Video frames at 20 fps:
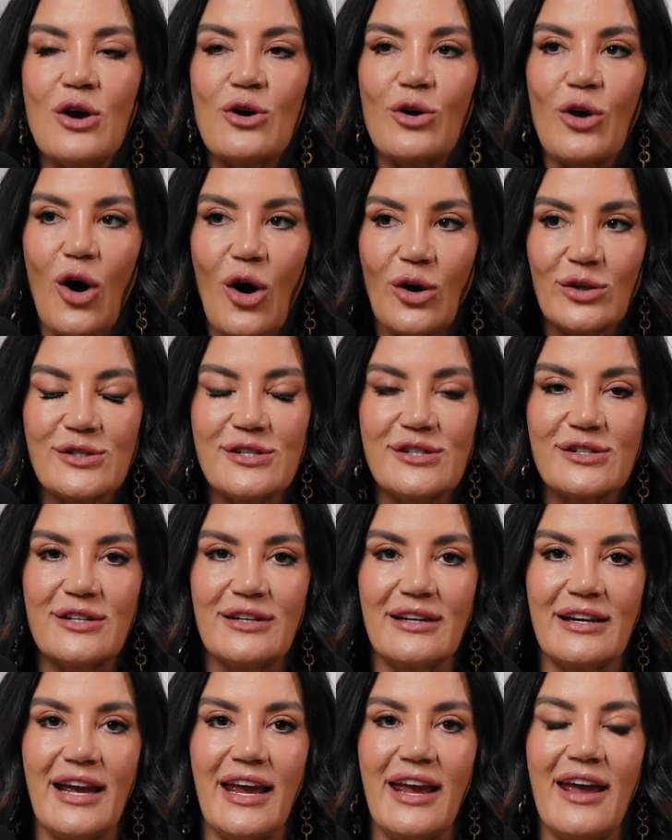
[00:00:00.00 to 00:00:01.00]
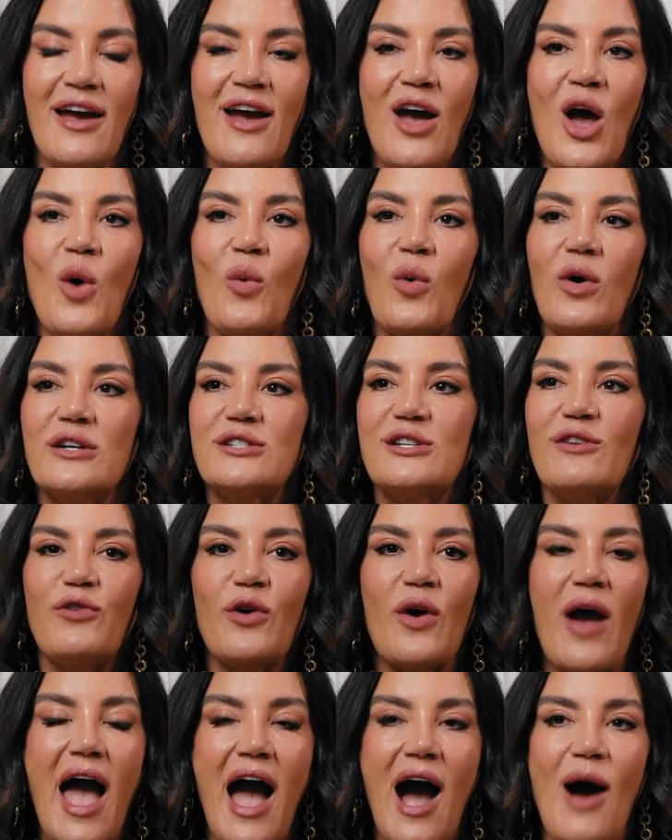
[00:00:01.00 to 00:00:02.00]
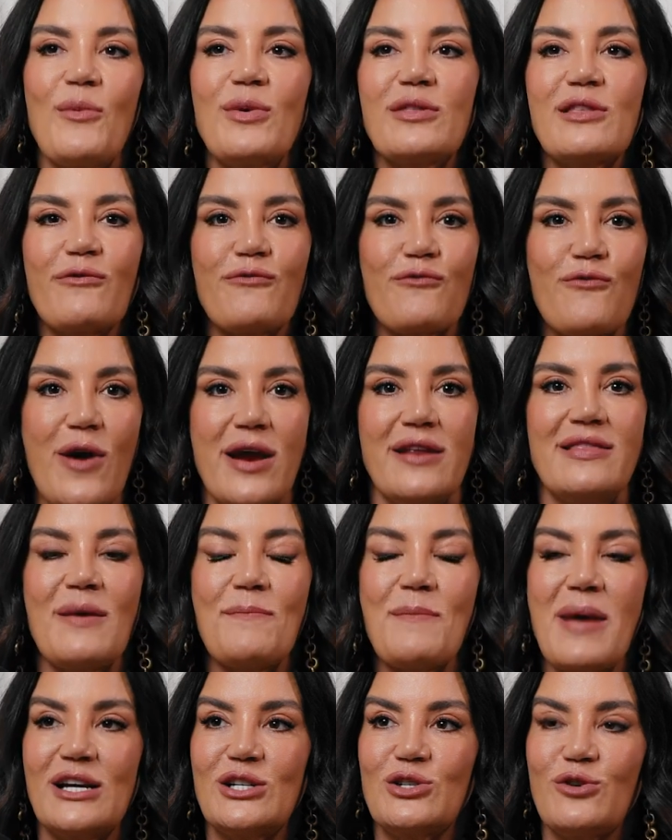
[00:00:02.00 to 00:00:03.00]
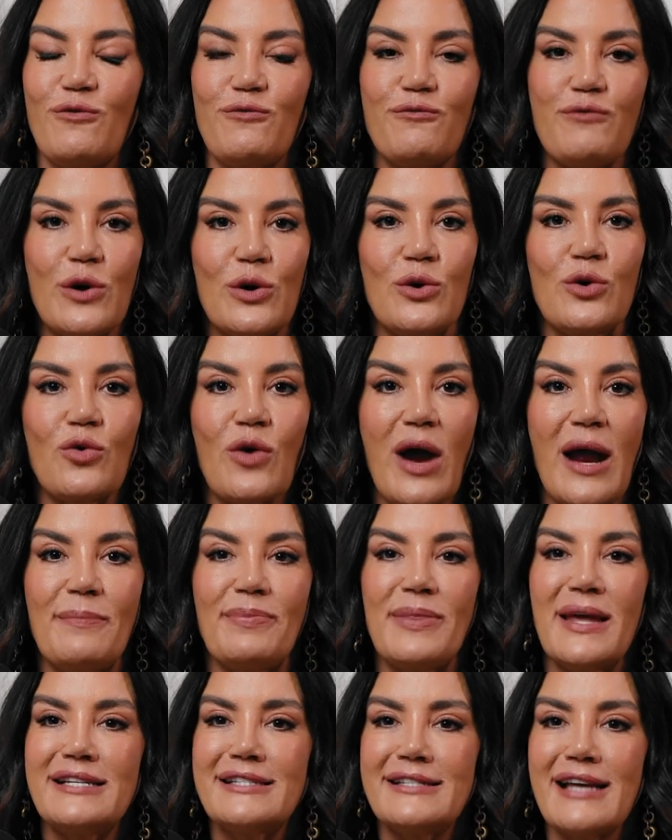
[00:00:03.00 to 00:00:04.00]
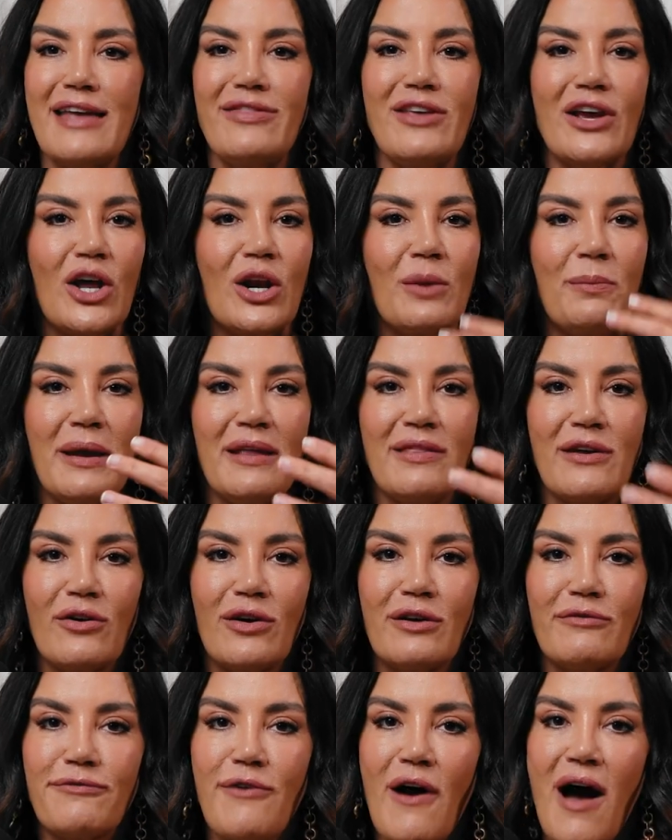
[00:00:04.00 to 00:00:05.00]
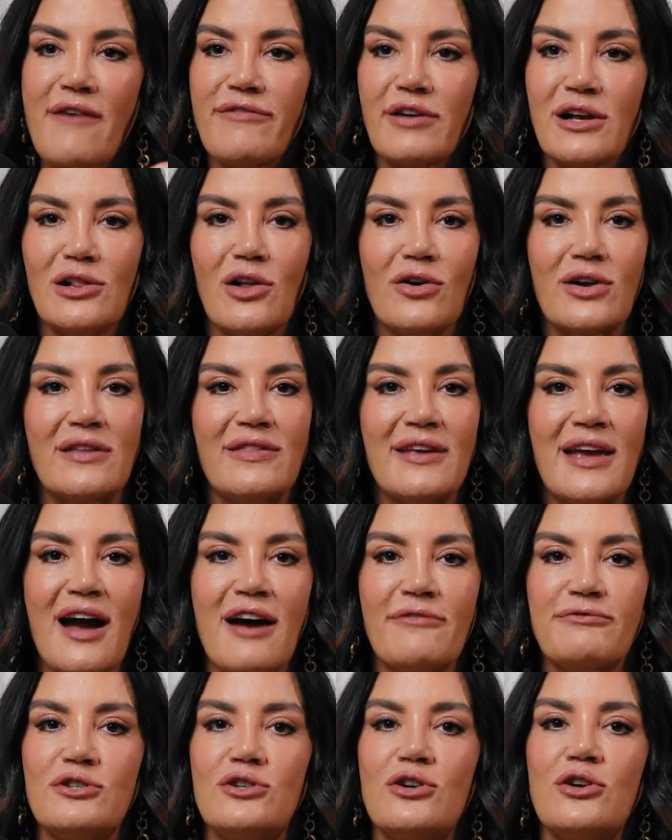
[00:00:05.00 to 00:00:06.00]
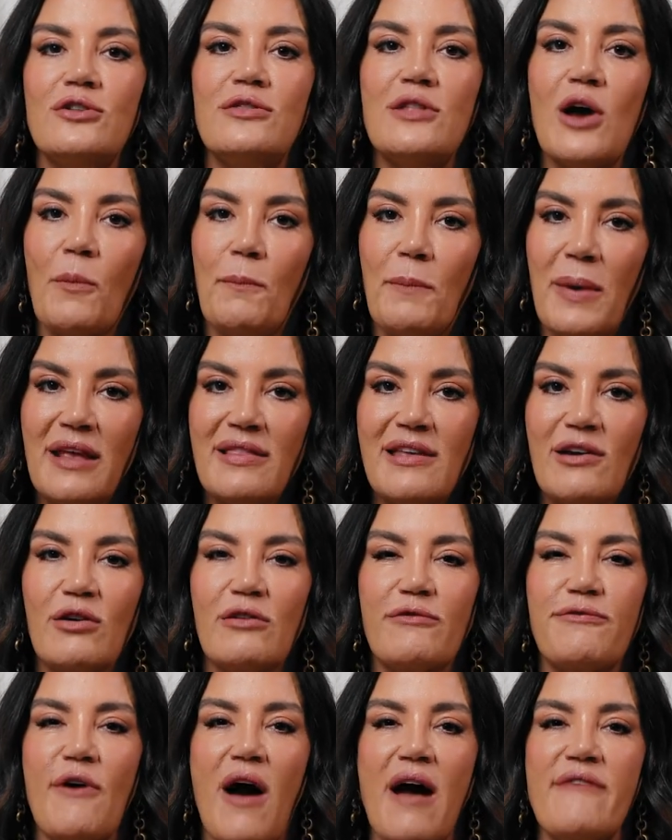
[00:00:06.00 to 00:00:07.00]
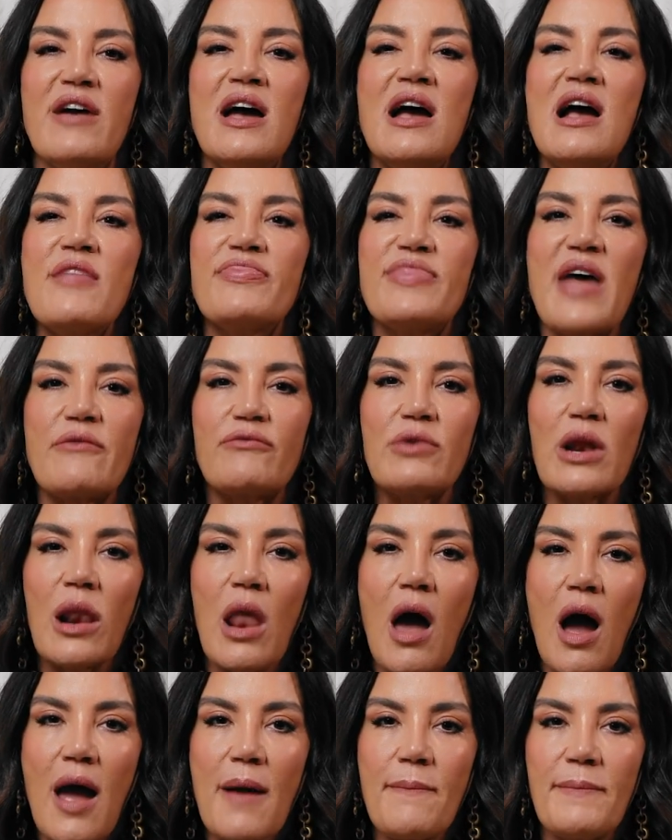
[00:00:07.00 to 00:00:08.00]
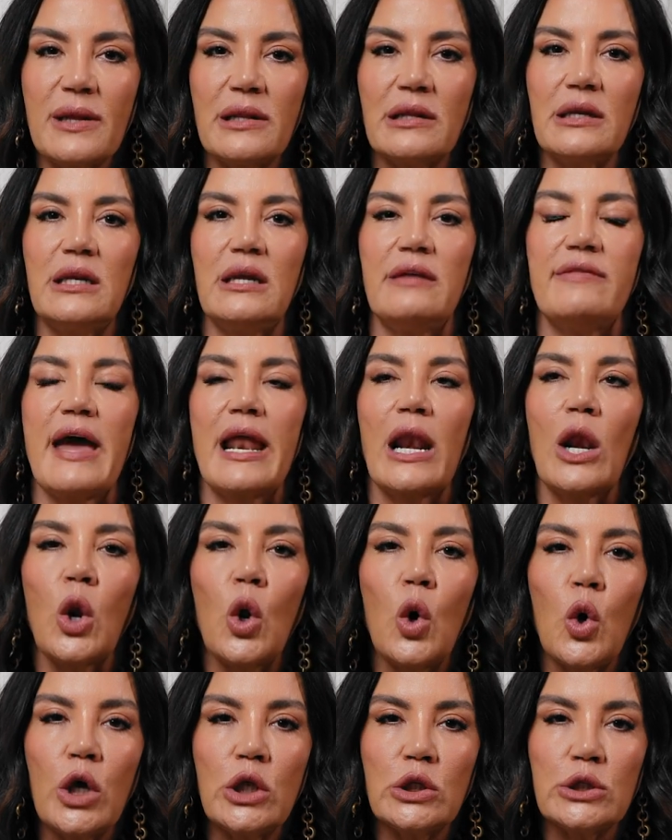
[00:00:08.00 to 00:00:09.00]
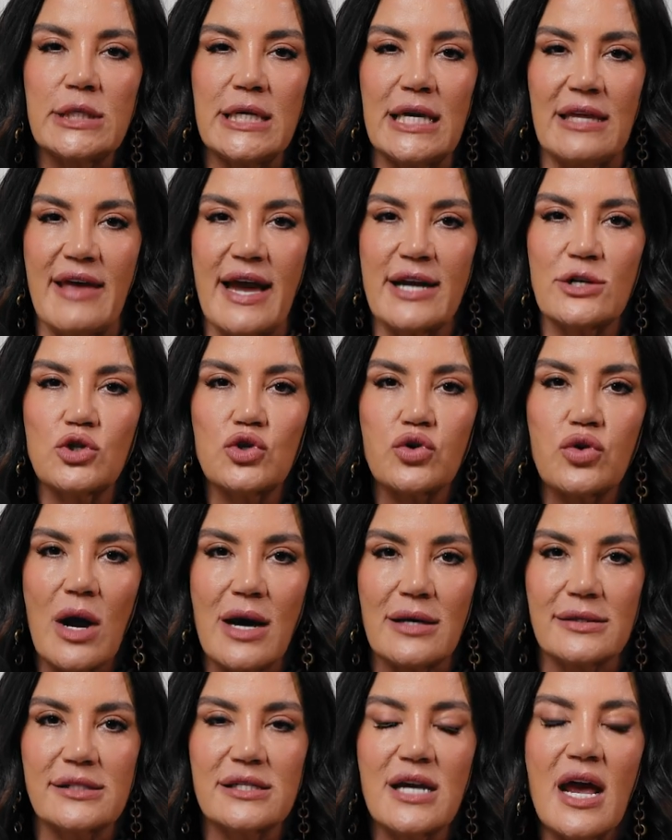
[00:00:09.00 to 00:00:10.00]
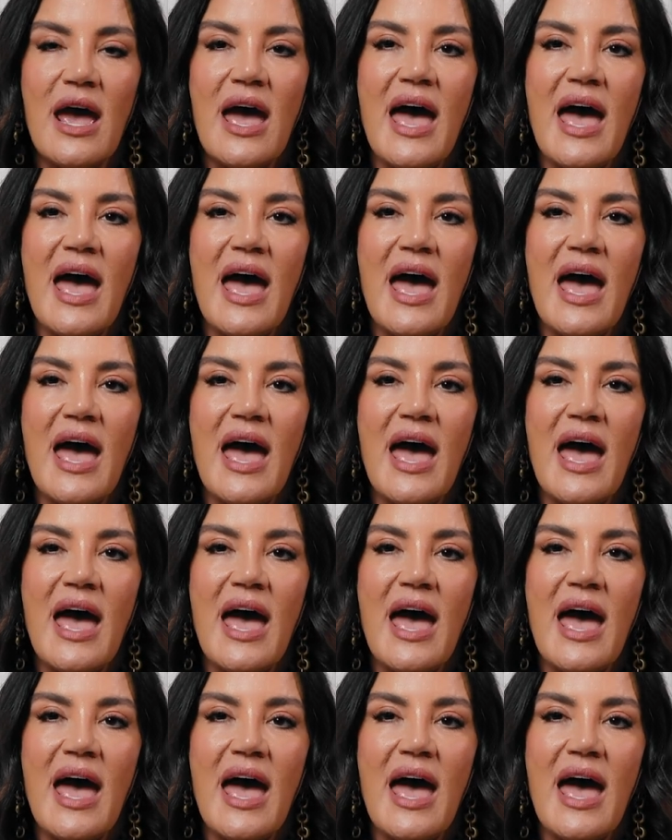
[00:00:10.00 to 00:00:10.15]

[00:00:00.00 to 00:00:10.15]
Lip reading: constantly, whereas if you're out with a friend that makes you feel great, they say they're going to be there at 5 o'clock in the afternoon, they'll be there at 5. That reliability, that loyalty, that trust.